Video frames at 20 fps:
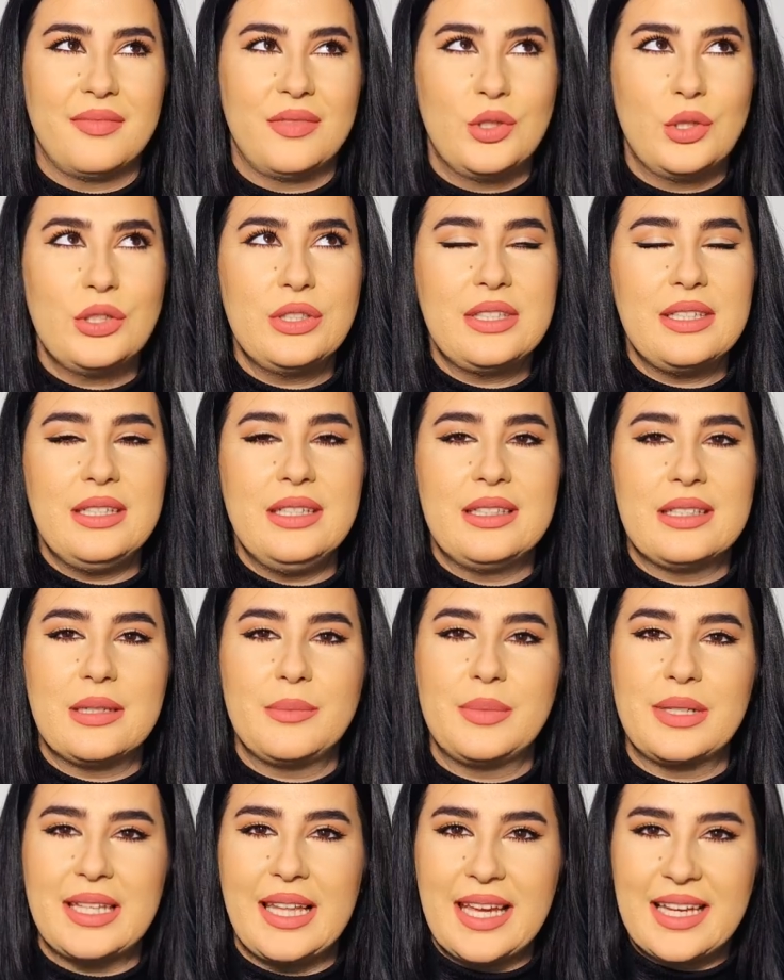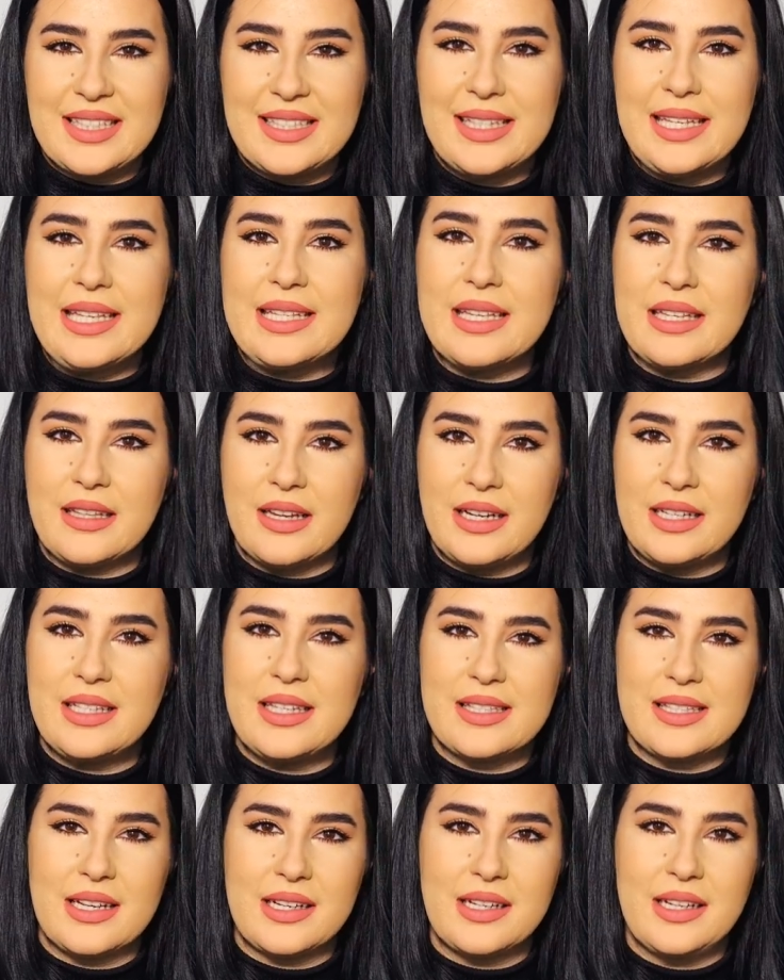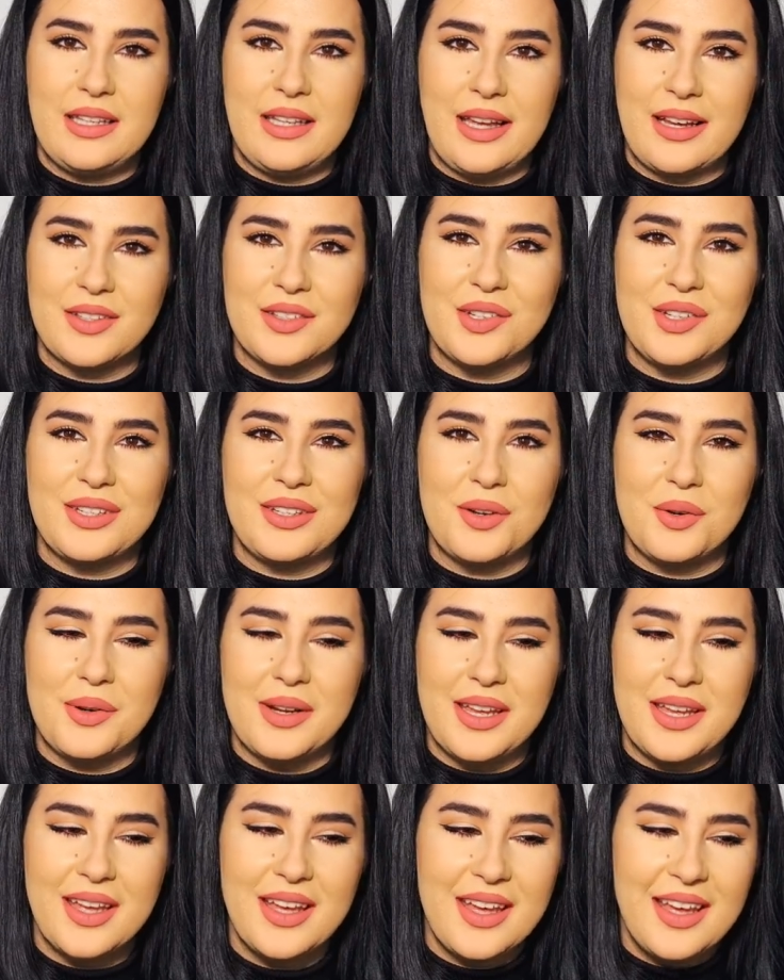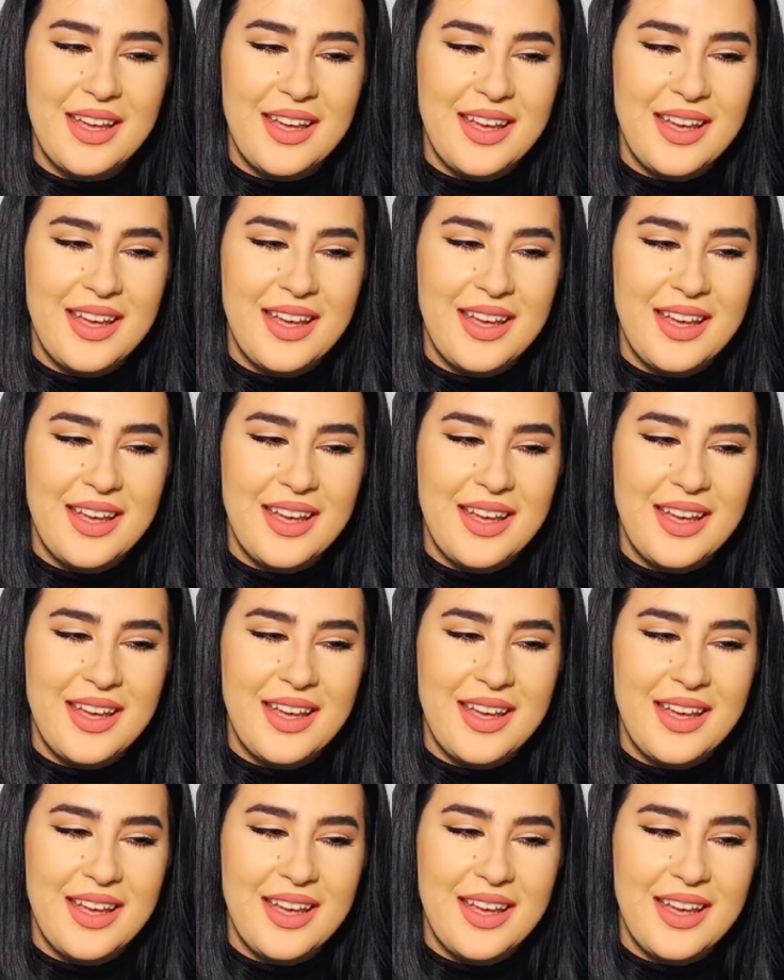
not eaten, but like tasted honeysuckle nectar in a way.